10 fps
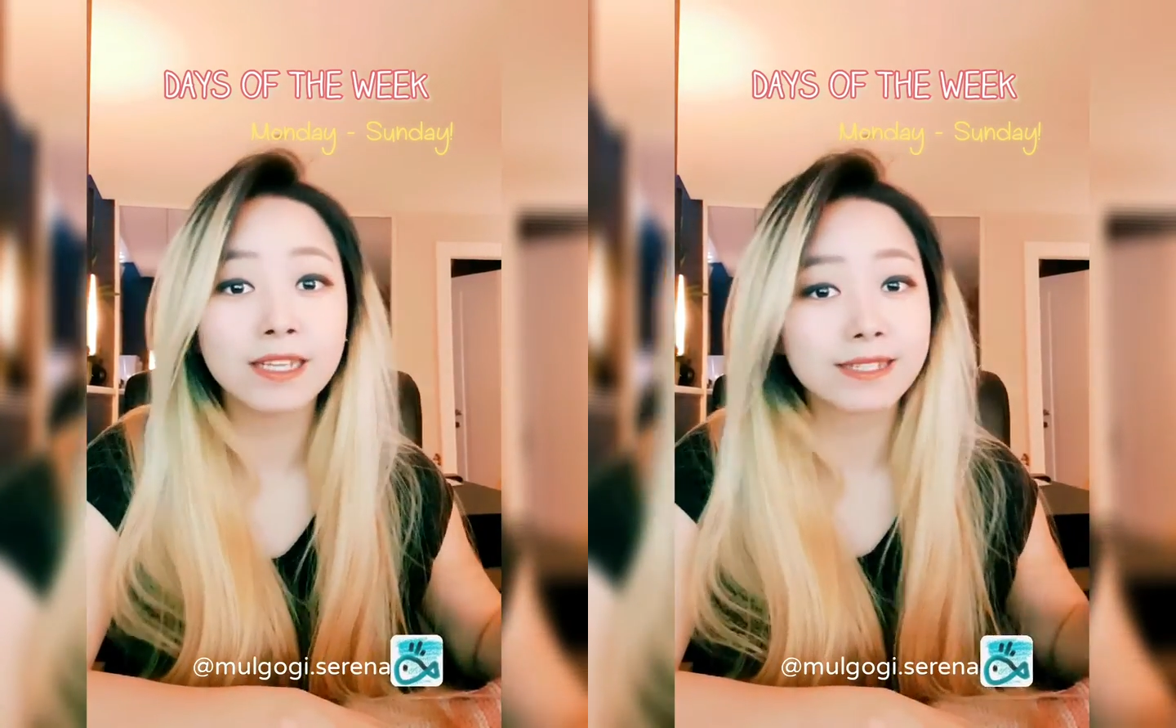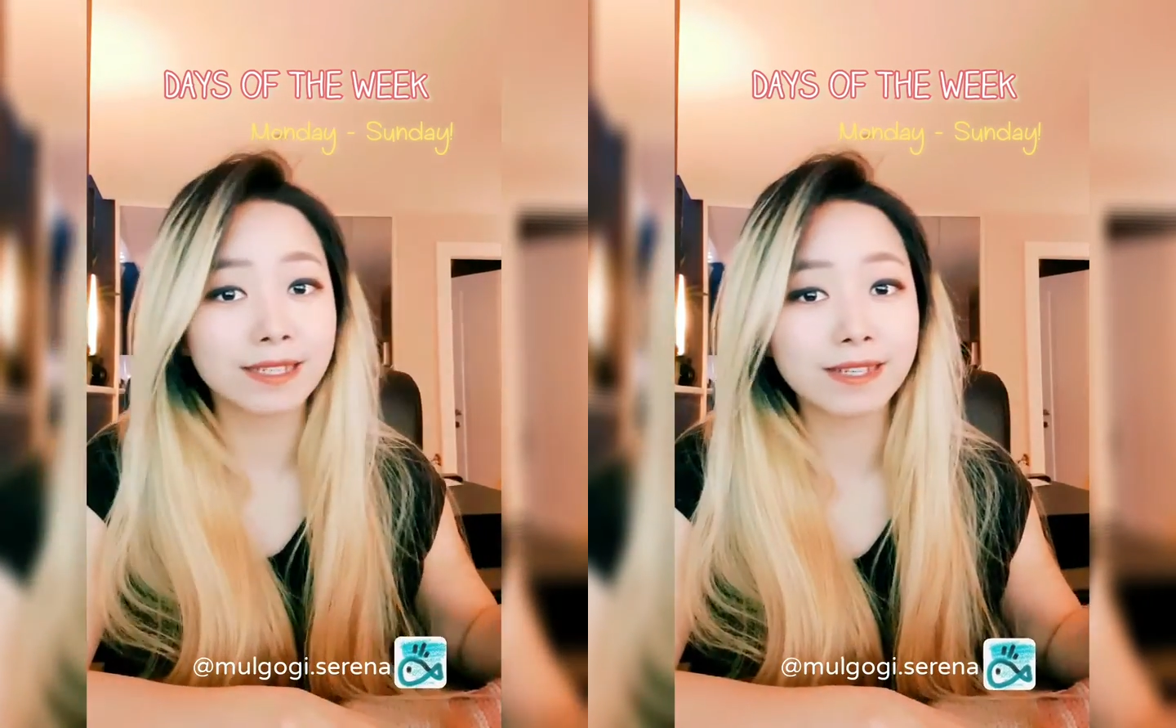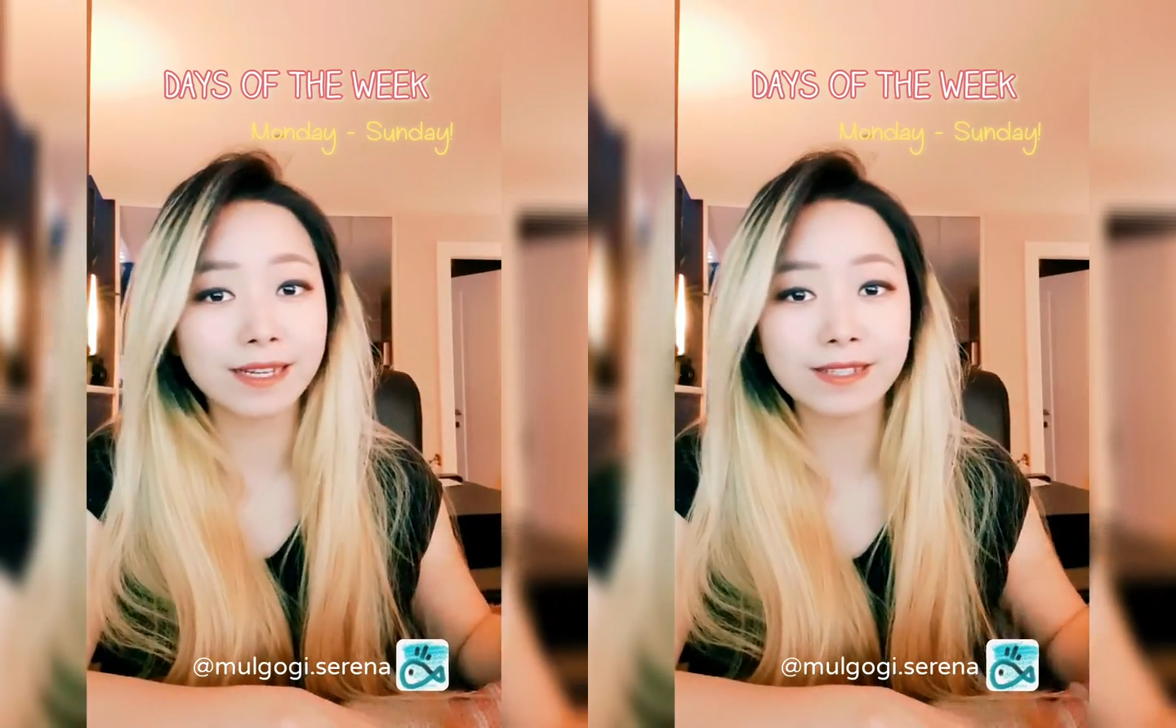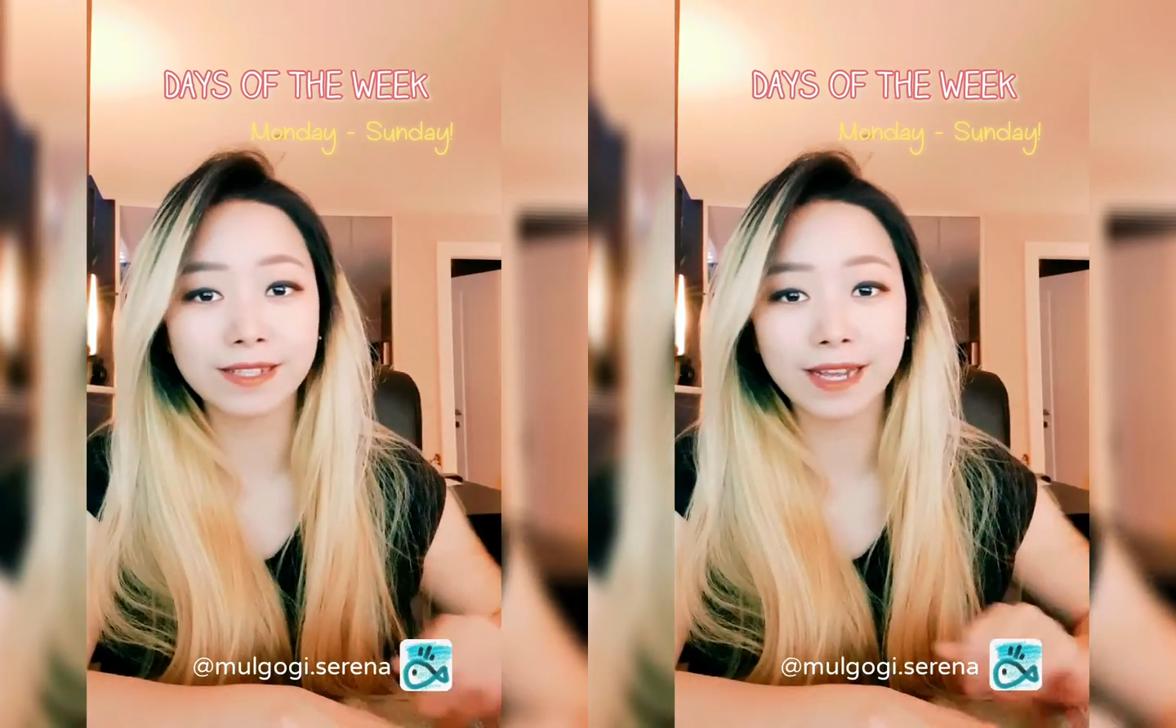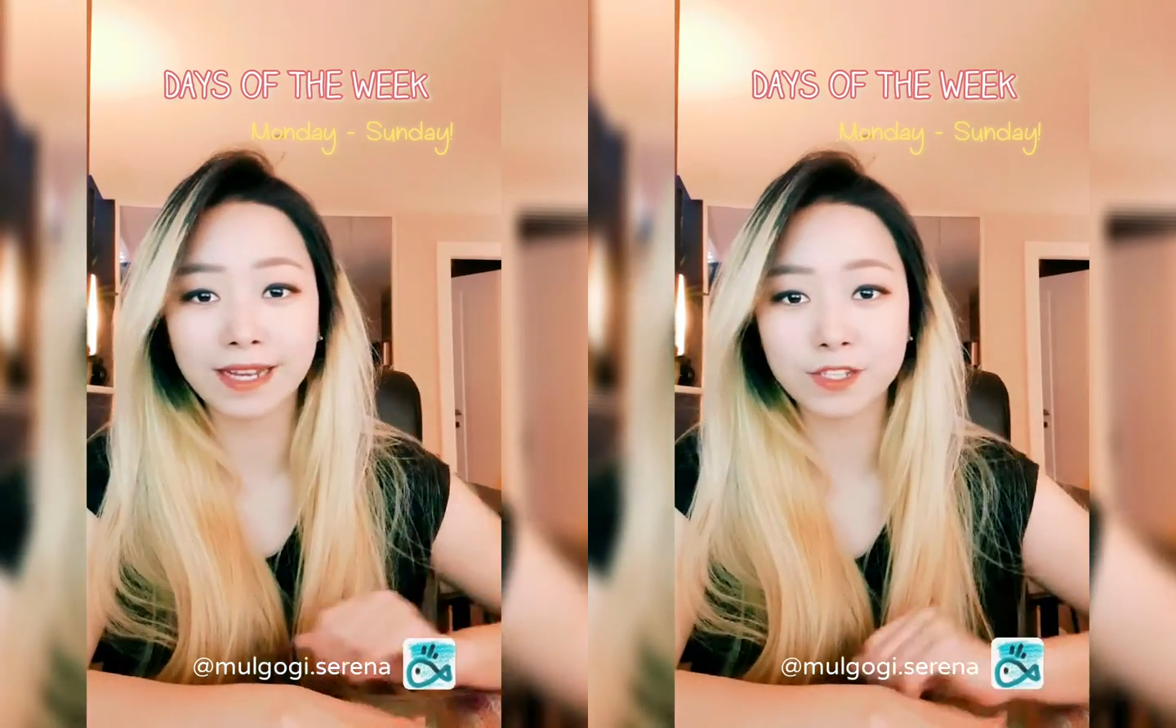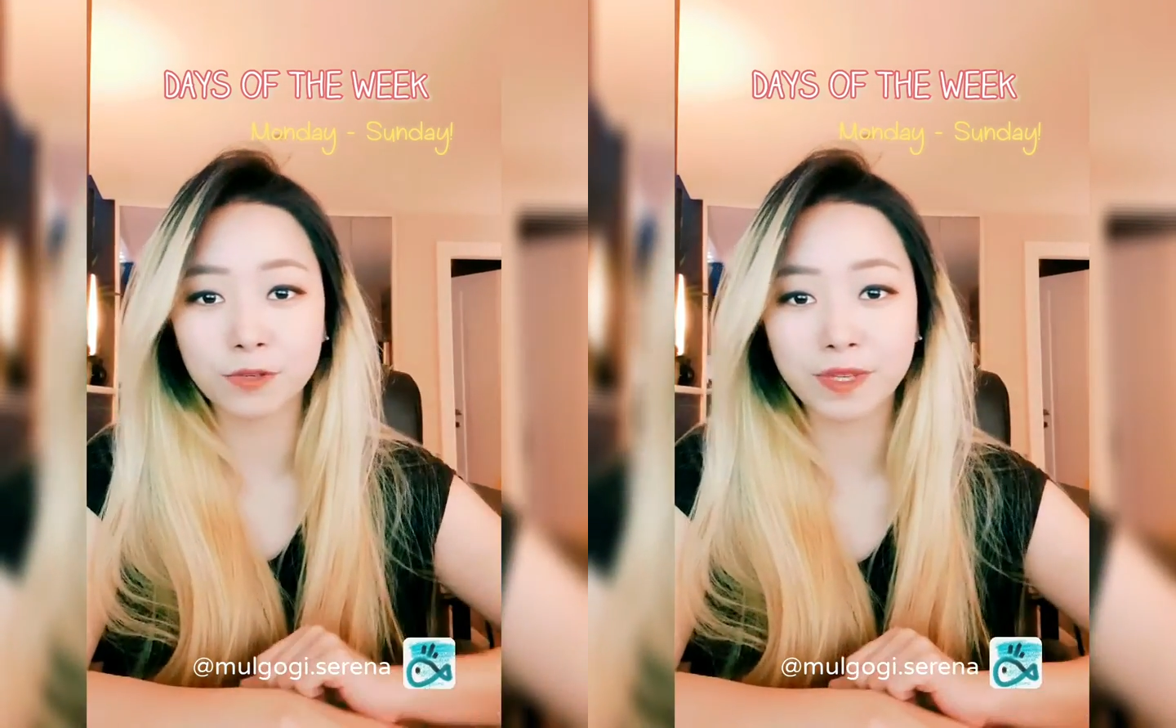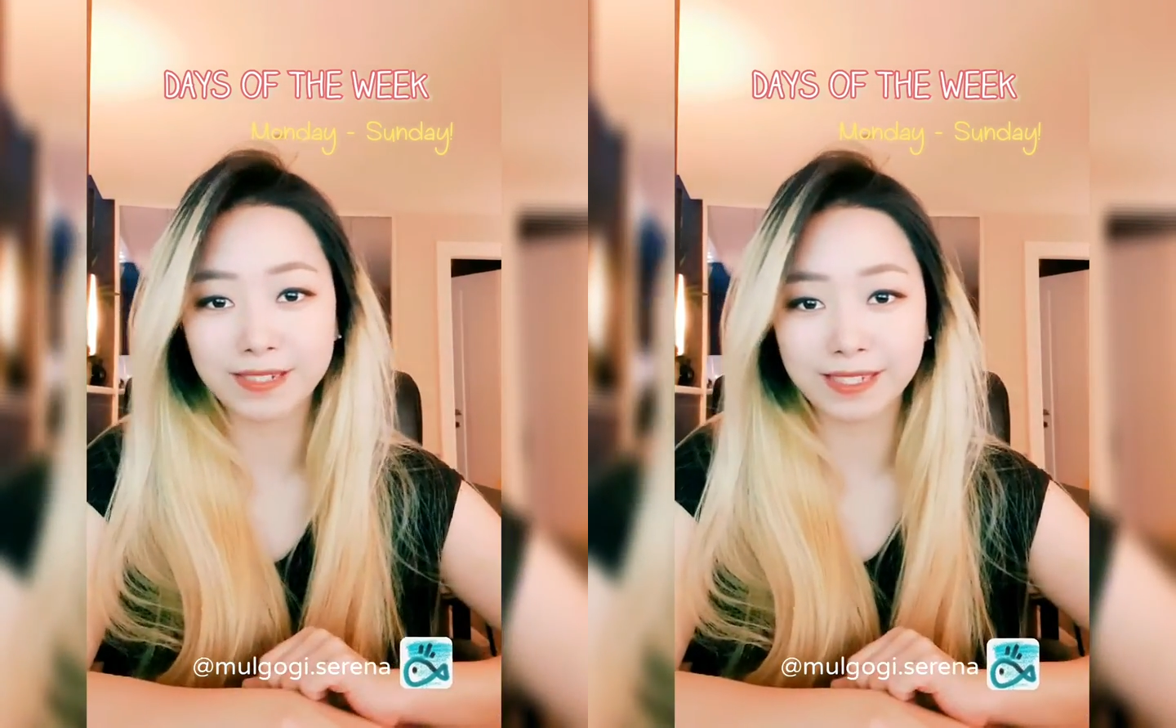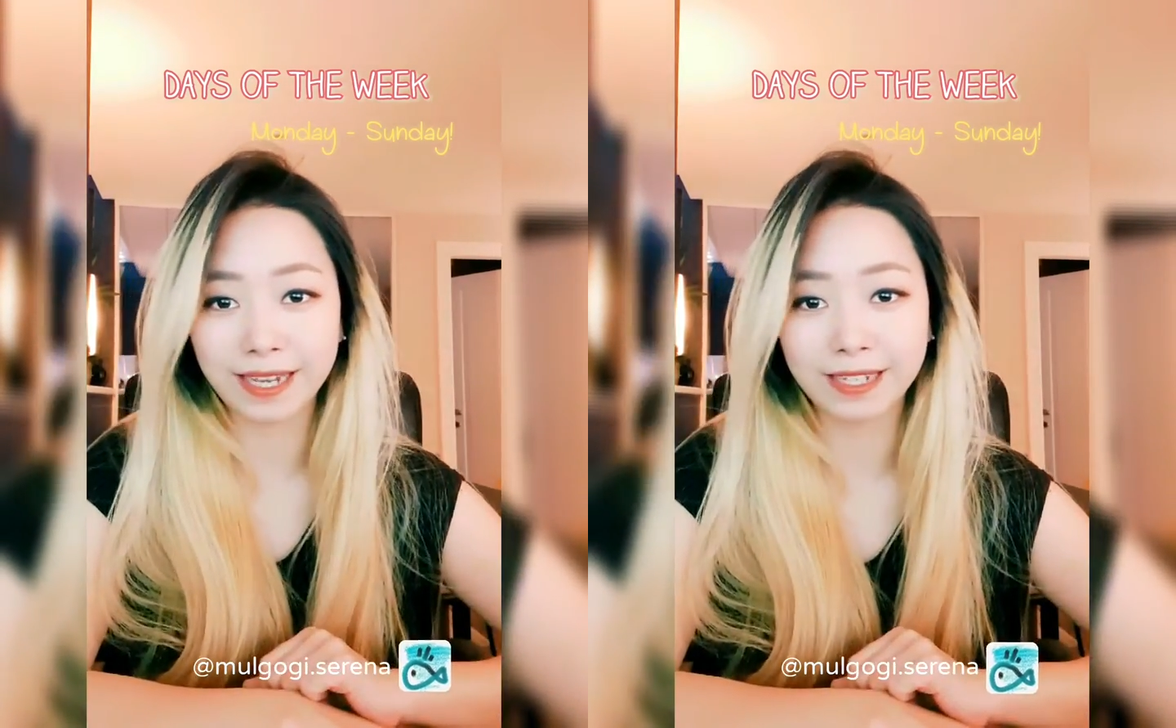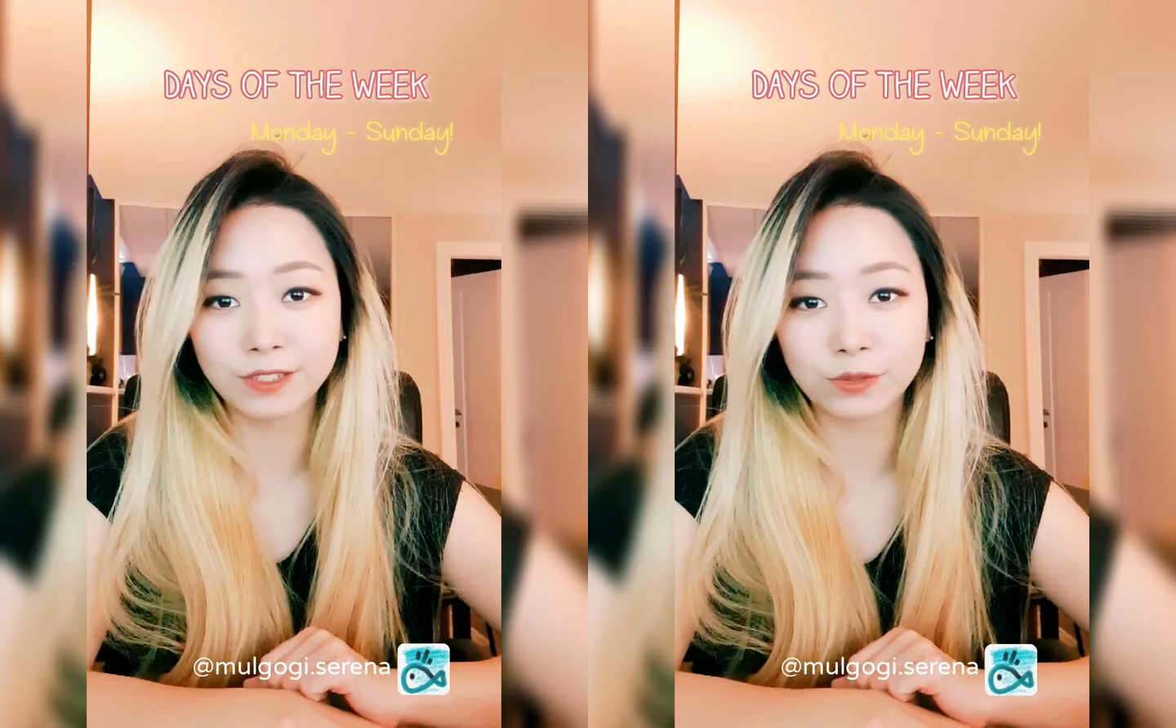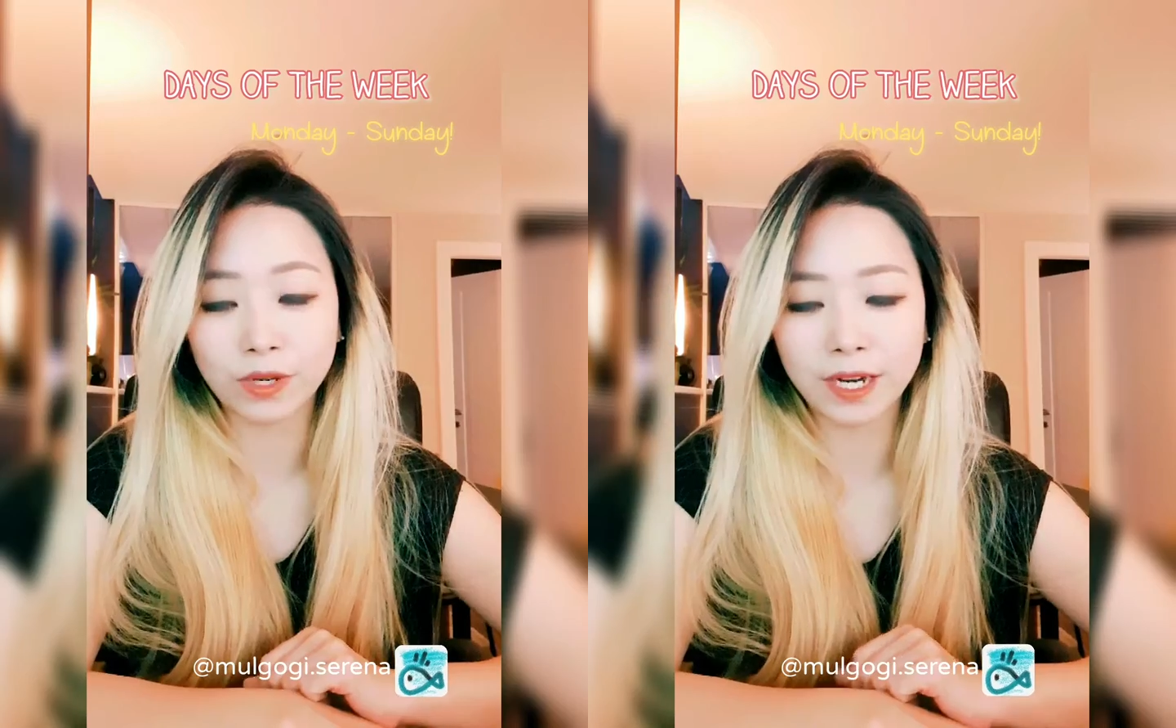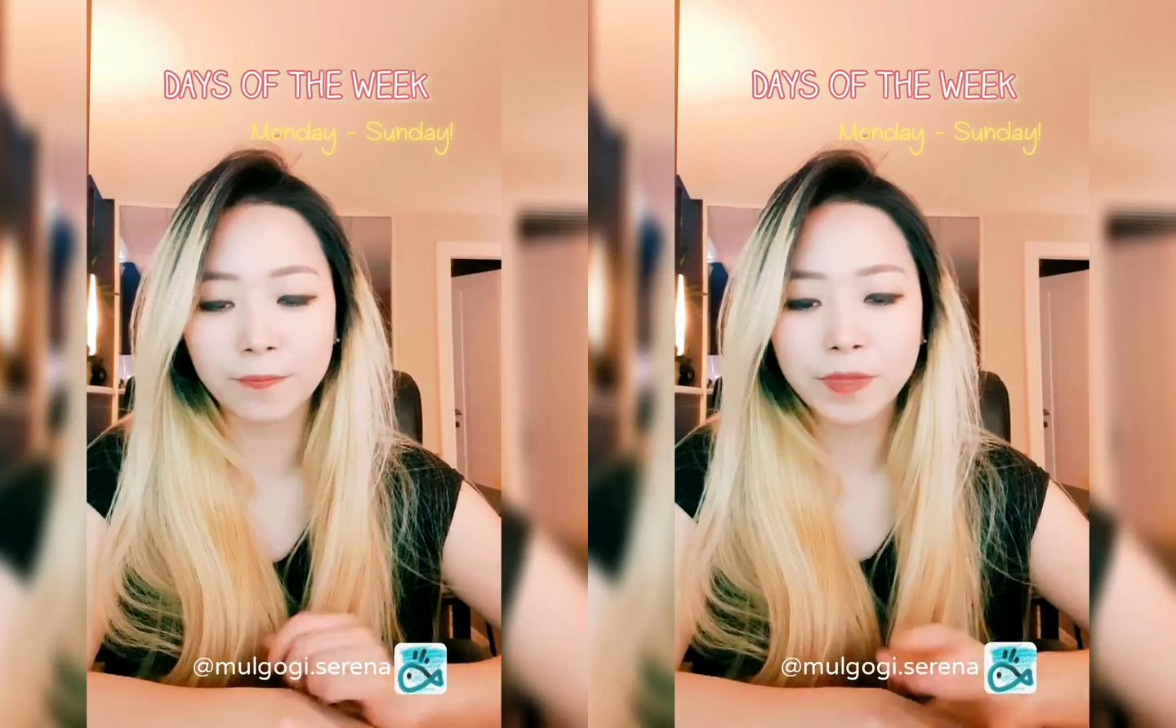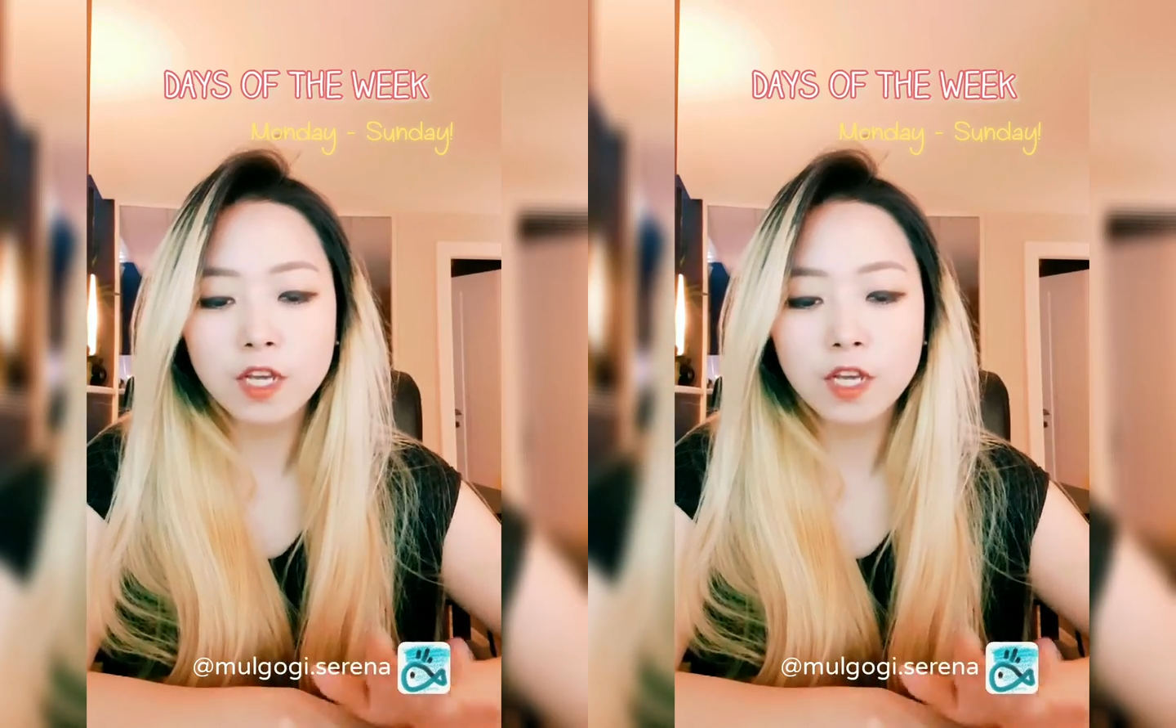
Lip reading: Saturday, Sunday has to be in the end, right?